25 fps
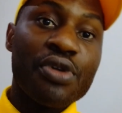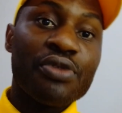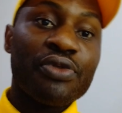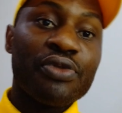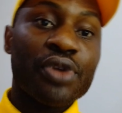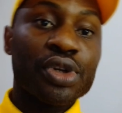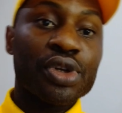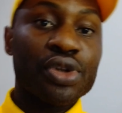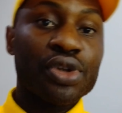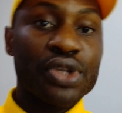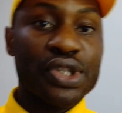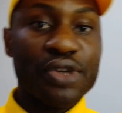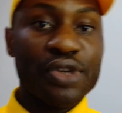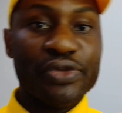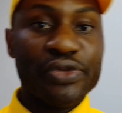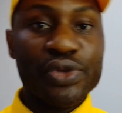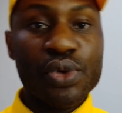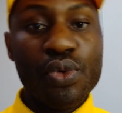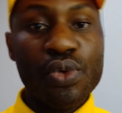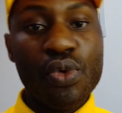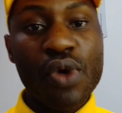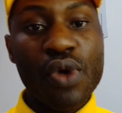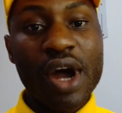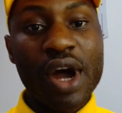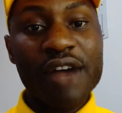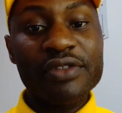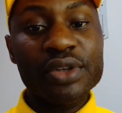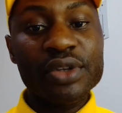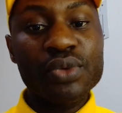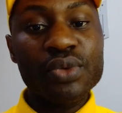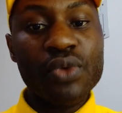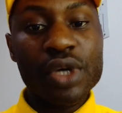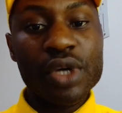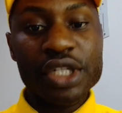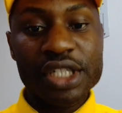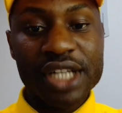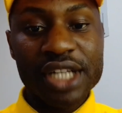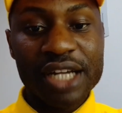For those of you who haven't
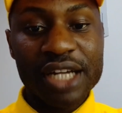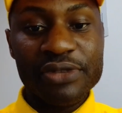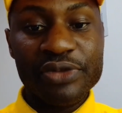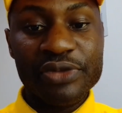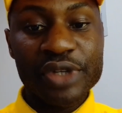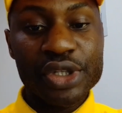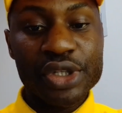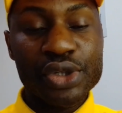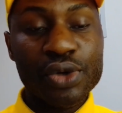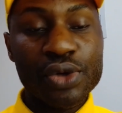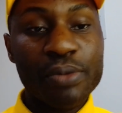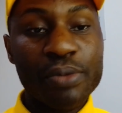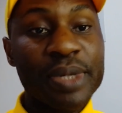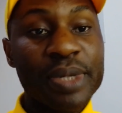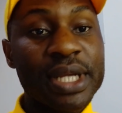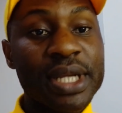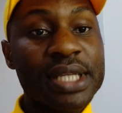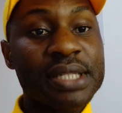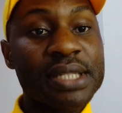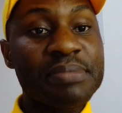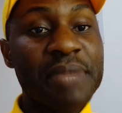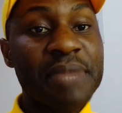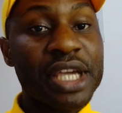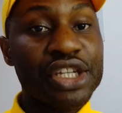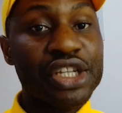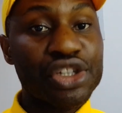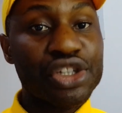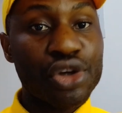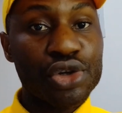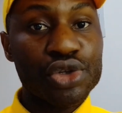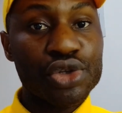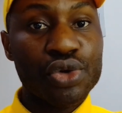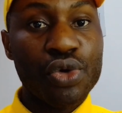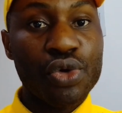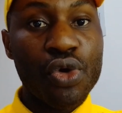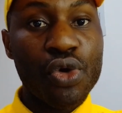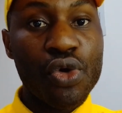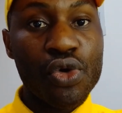watched that video, please make sure
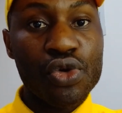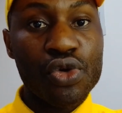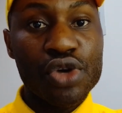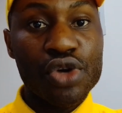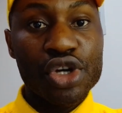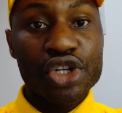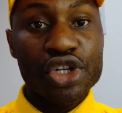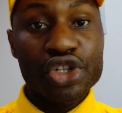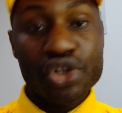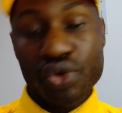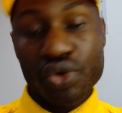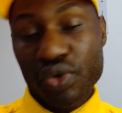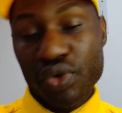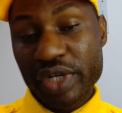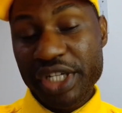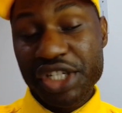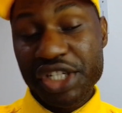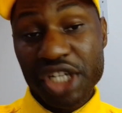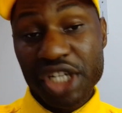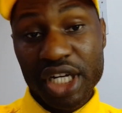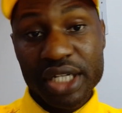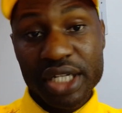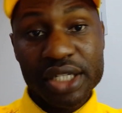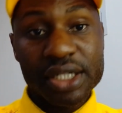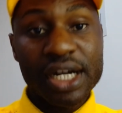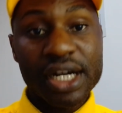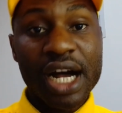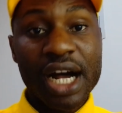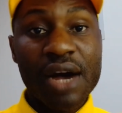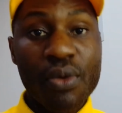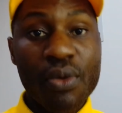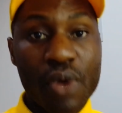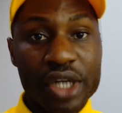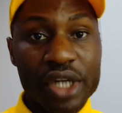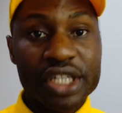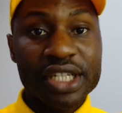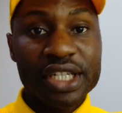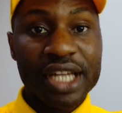you go through the channel and
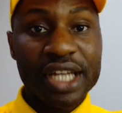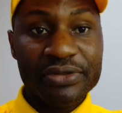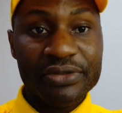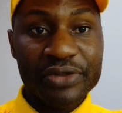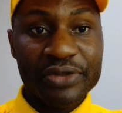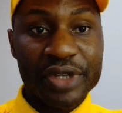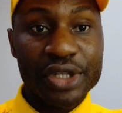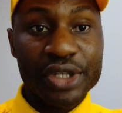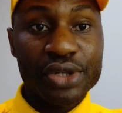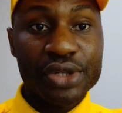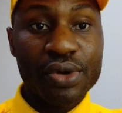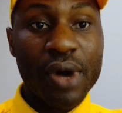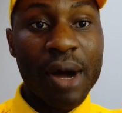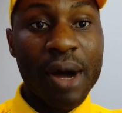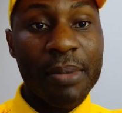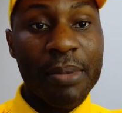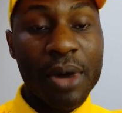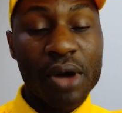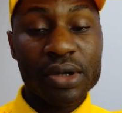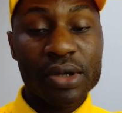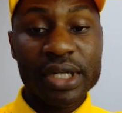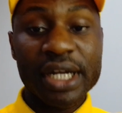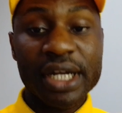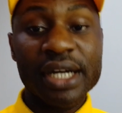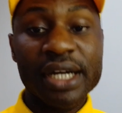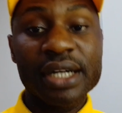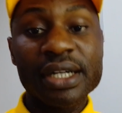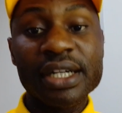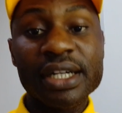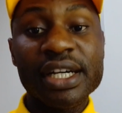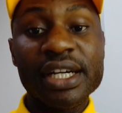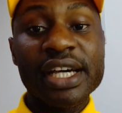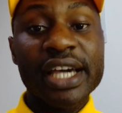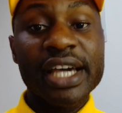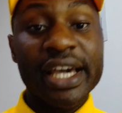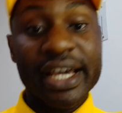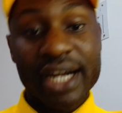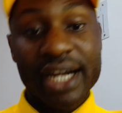watch that video about
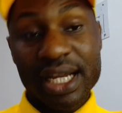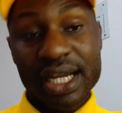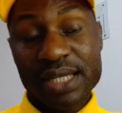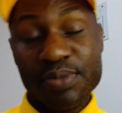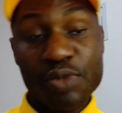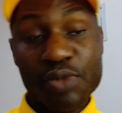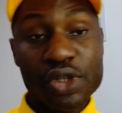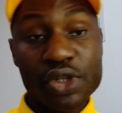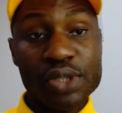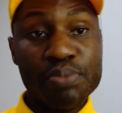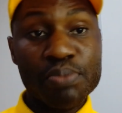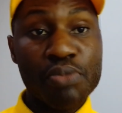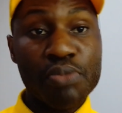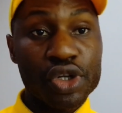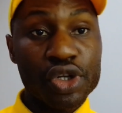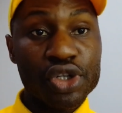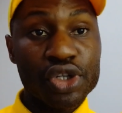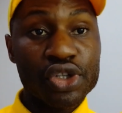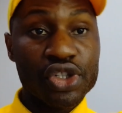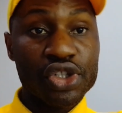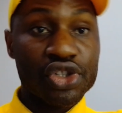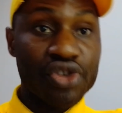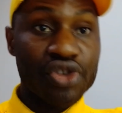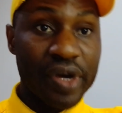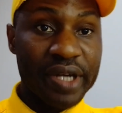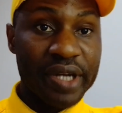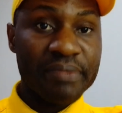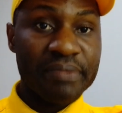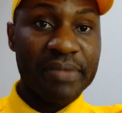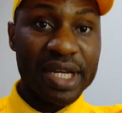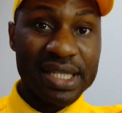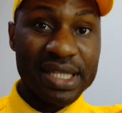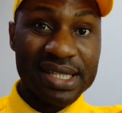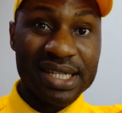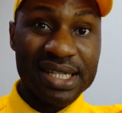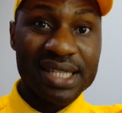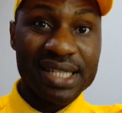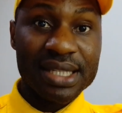Erasmus Mundus Joint
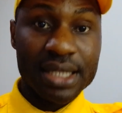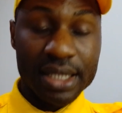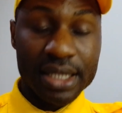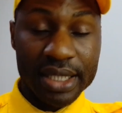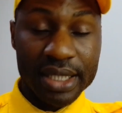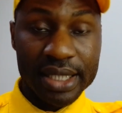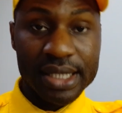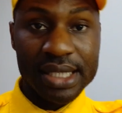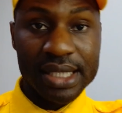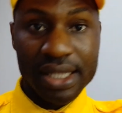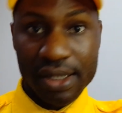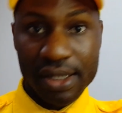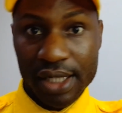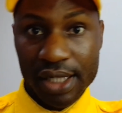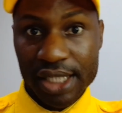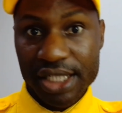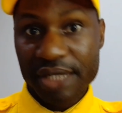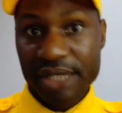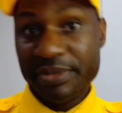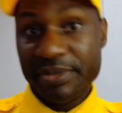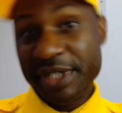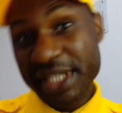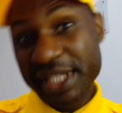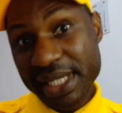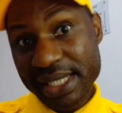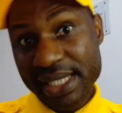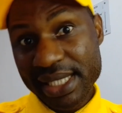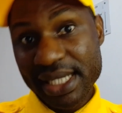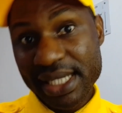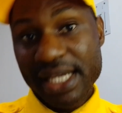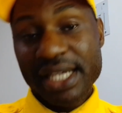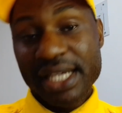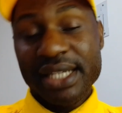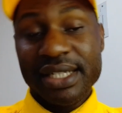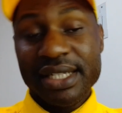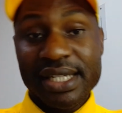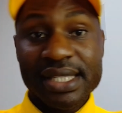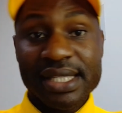Master's Degree Scholarship. Yes,
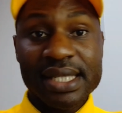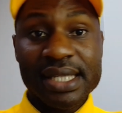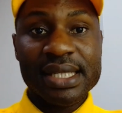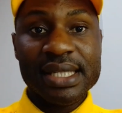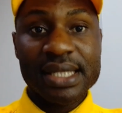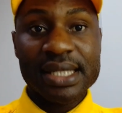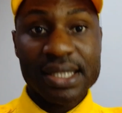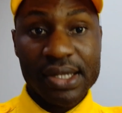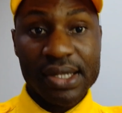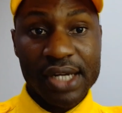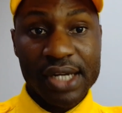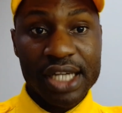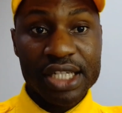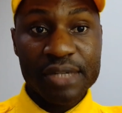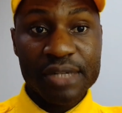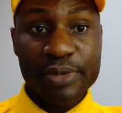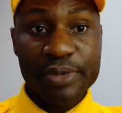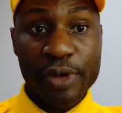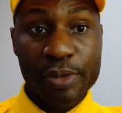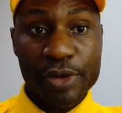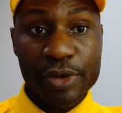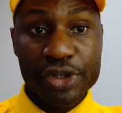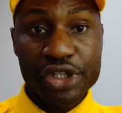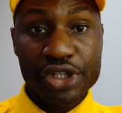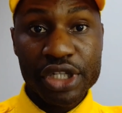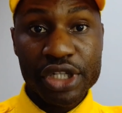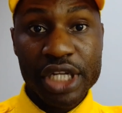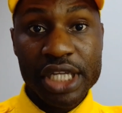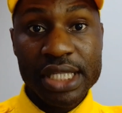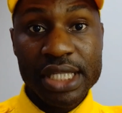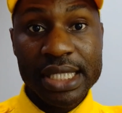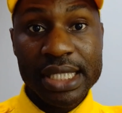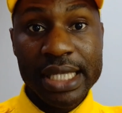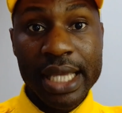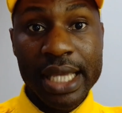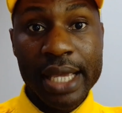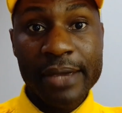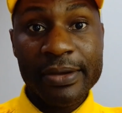this is a scholarship
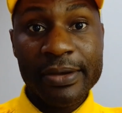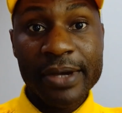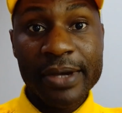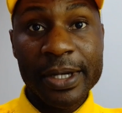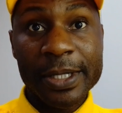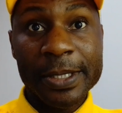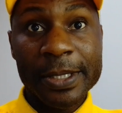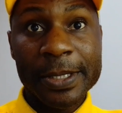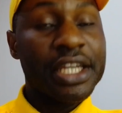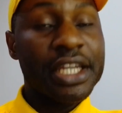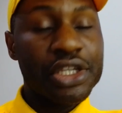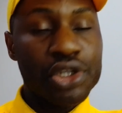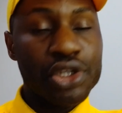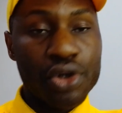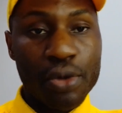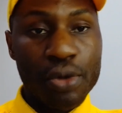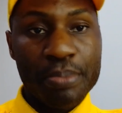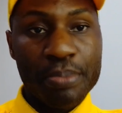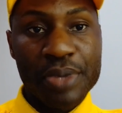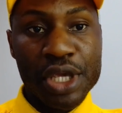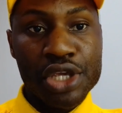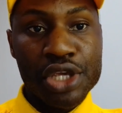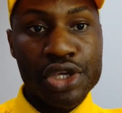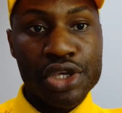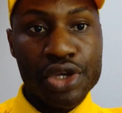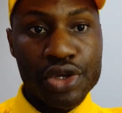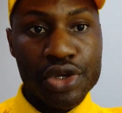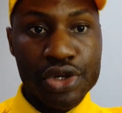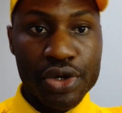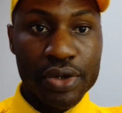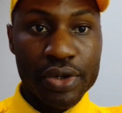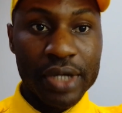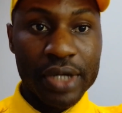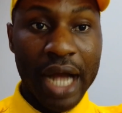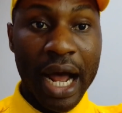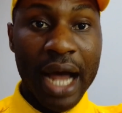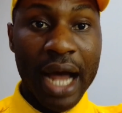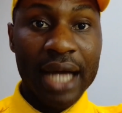opportunity in the European
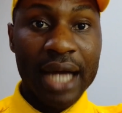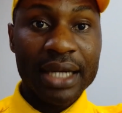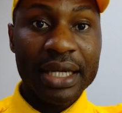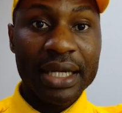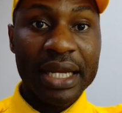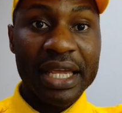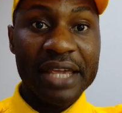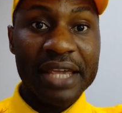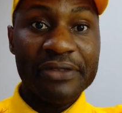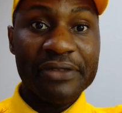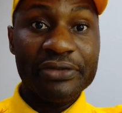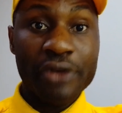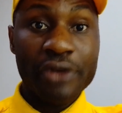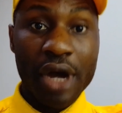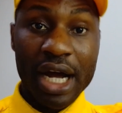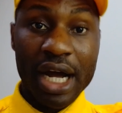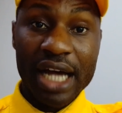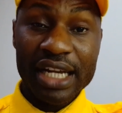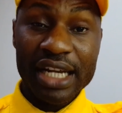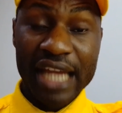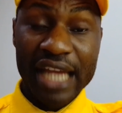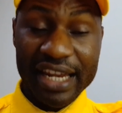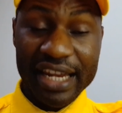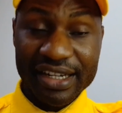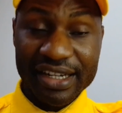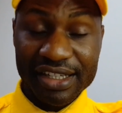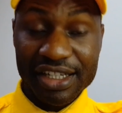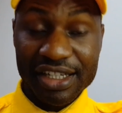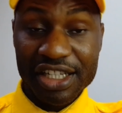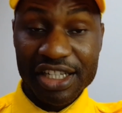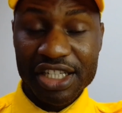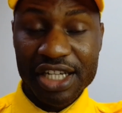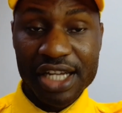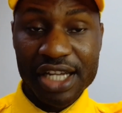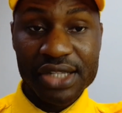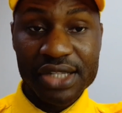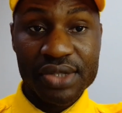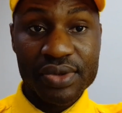Union, and if you are an
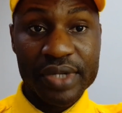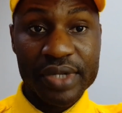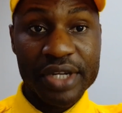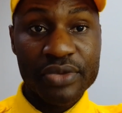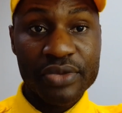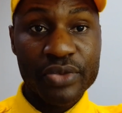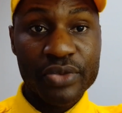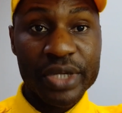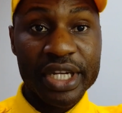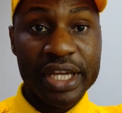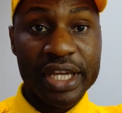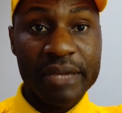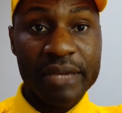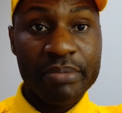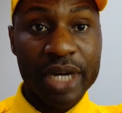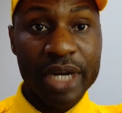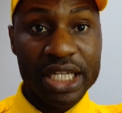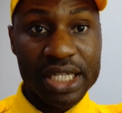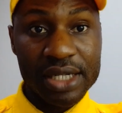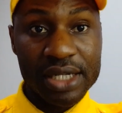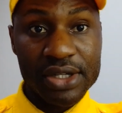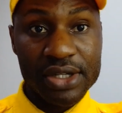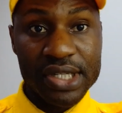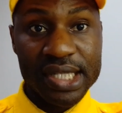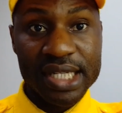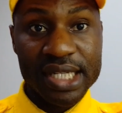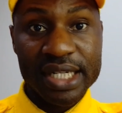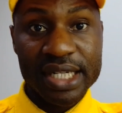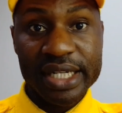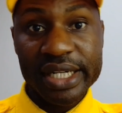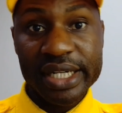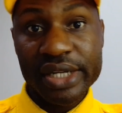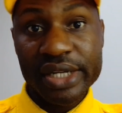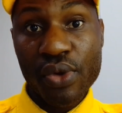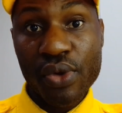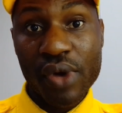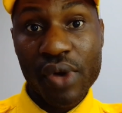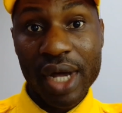international student with a bachelor's
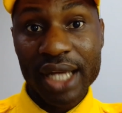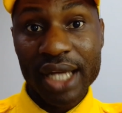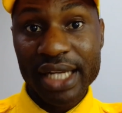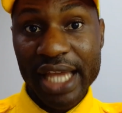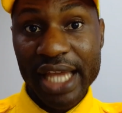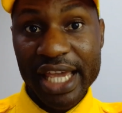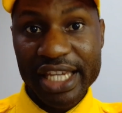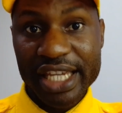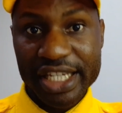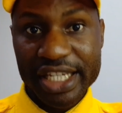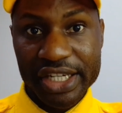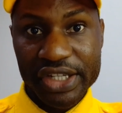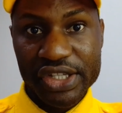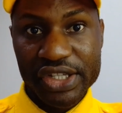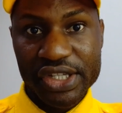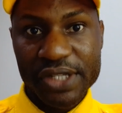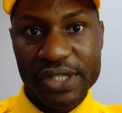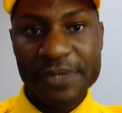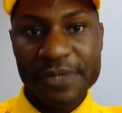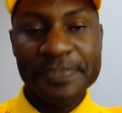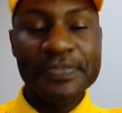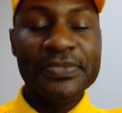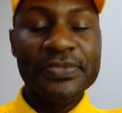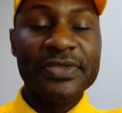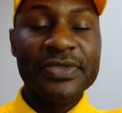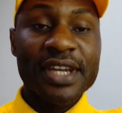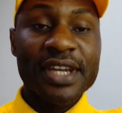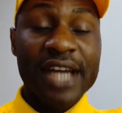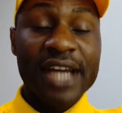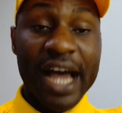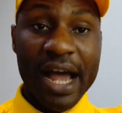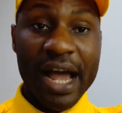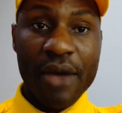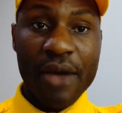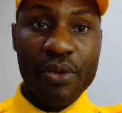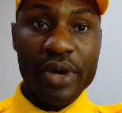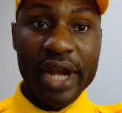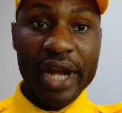degree or an HND,
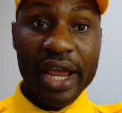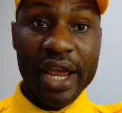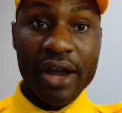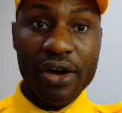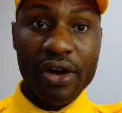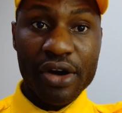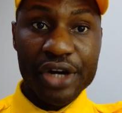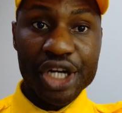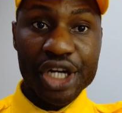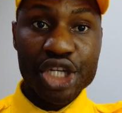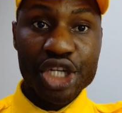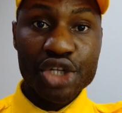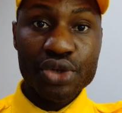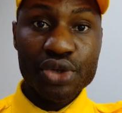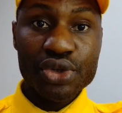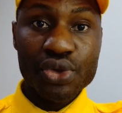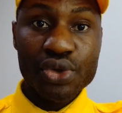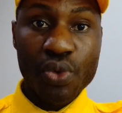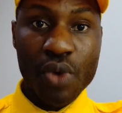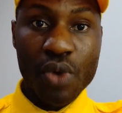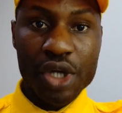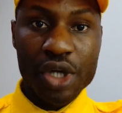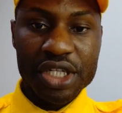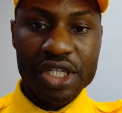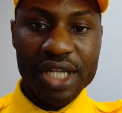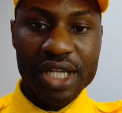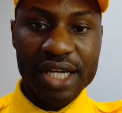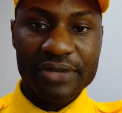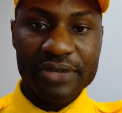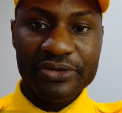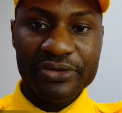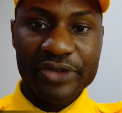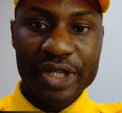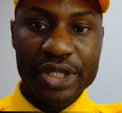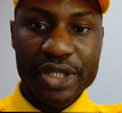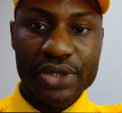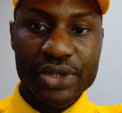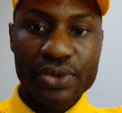I would encourage you to watch that
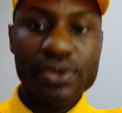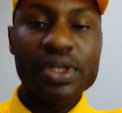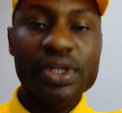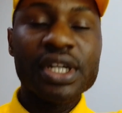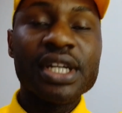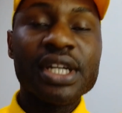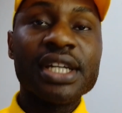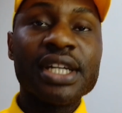video.